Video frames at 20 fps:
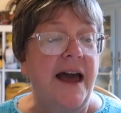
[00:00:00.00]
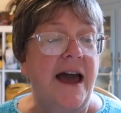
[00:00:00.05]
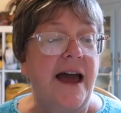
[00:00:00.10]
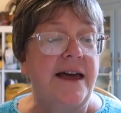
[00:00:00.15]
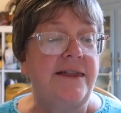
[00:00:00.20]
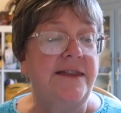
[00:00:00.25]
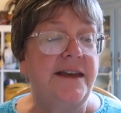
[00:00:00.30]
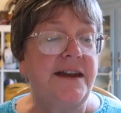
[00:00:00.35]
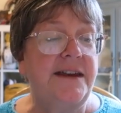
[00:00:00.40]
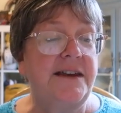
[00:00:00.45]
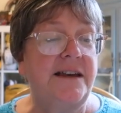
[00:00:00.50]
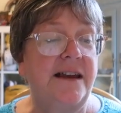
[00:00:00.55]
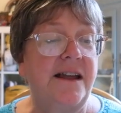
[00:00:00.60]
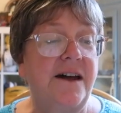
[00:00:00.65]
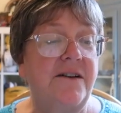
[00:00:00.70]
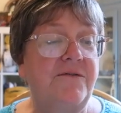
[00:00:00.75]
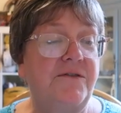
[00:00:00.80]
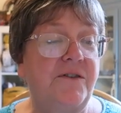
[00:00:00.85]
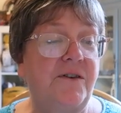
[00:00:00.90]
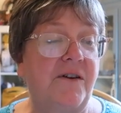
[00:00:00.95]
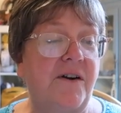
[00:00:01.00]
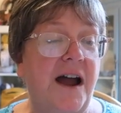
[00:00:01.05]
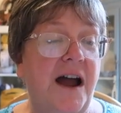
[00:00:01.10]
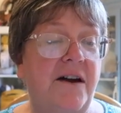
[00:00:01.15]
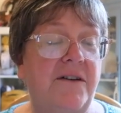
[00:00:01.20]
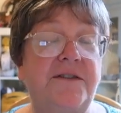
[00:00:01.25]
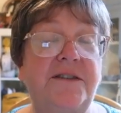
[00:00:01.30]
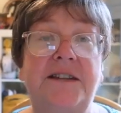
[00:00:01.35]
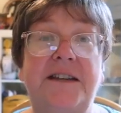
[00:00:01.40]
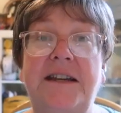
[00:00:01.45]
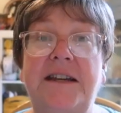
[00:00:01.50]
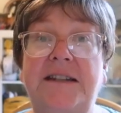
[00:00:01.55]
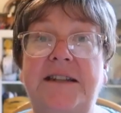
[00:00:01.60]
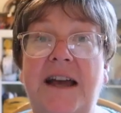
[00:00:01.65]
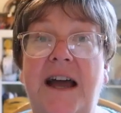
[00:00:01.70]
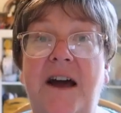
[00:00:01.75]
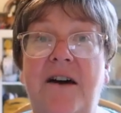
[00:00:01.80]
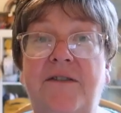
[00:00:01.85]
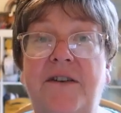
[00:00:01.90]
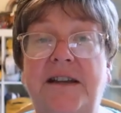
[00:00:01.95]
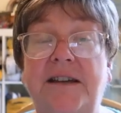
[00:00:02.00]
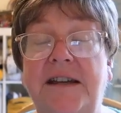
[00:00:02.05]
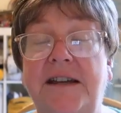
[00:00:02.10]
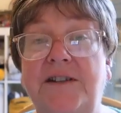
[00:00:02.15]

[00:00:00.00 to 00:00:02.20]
And then Lovecrafts is having,